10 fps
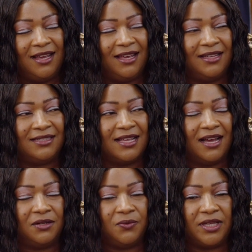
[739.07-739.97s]
is
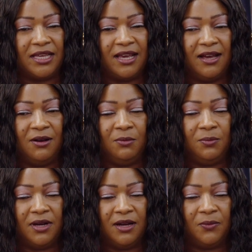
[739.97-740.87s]
that we
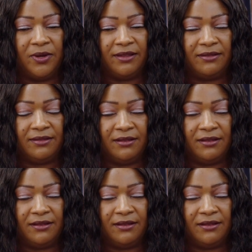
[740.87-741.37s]
help with,